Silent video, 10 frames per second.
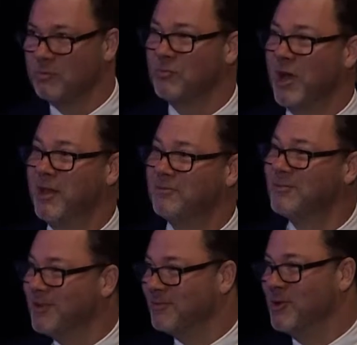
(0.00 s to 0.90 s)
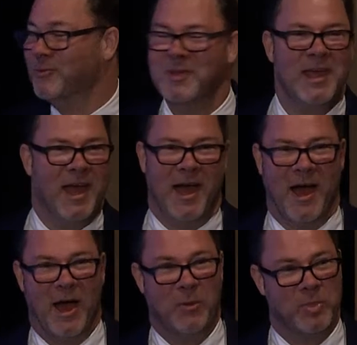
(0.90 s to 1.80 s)
Scott? A few?
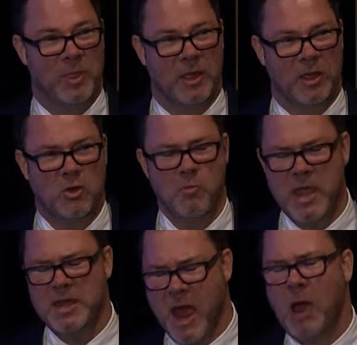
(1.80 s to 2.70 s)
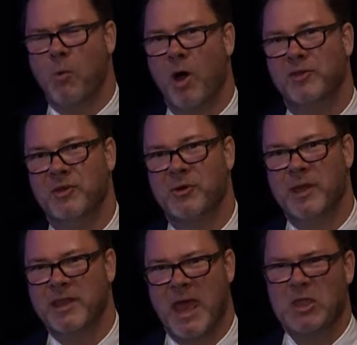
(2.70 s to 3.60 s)
You may not want to,
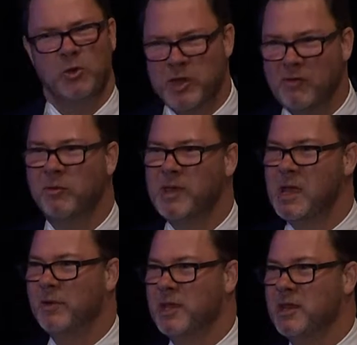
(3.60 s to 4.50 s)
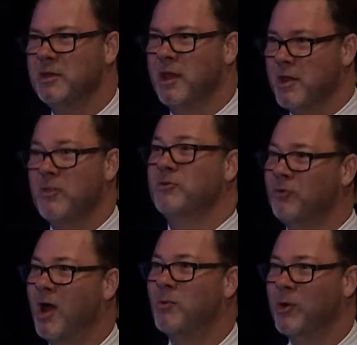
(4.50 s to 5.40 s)
in that you'll never be able to eat another
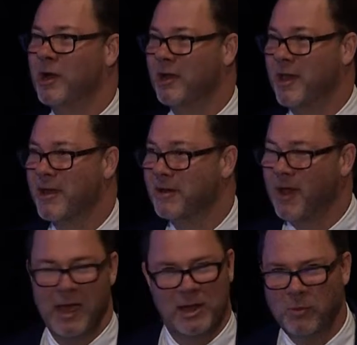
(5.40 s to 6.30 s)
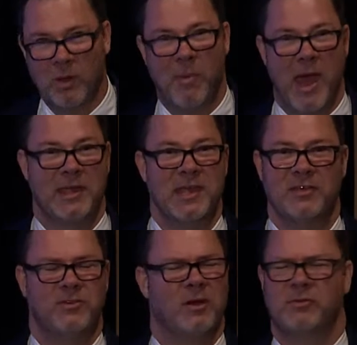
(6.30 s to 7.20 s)
strawberry again. Back
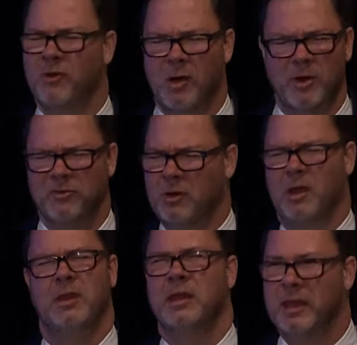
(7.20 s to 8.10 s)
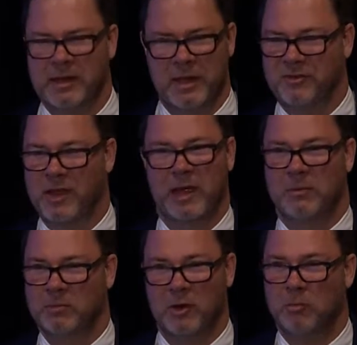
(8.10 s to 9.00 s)
east, our strawberries, they taste like
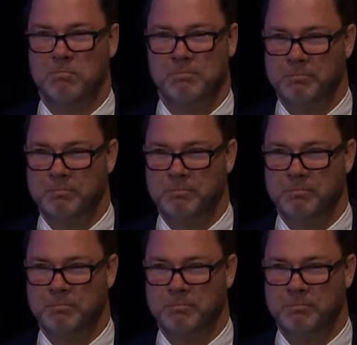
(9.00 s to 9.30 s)
little